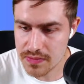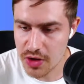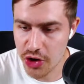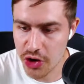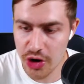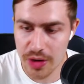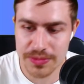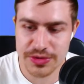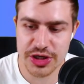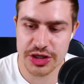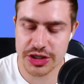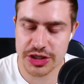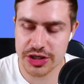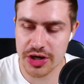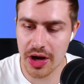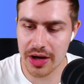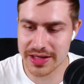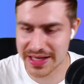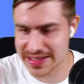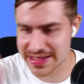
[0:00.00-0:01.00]
Whom to
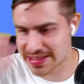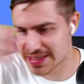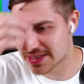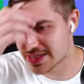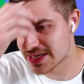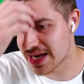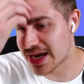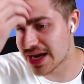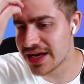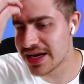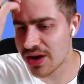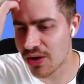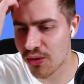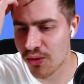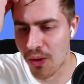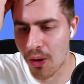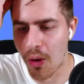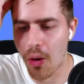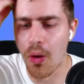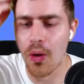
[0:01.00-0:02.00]
start, Castagne
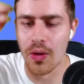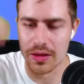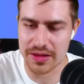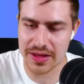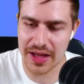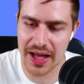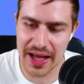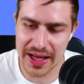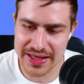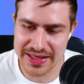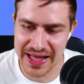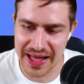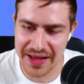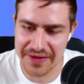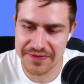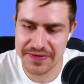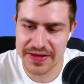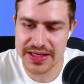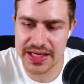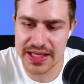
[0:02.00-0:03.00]
or Hall?
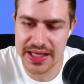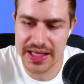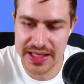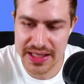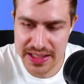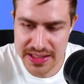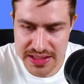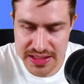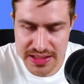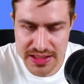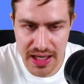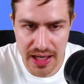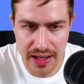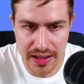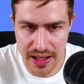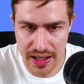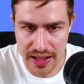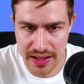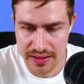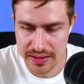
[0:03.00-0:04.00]
Definitely
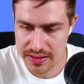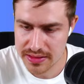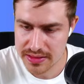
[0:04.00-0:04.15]
Castagne.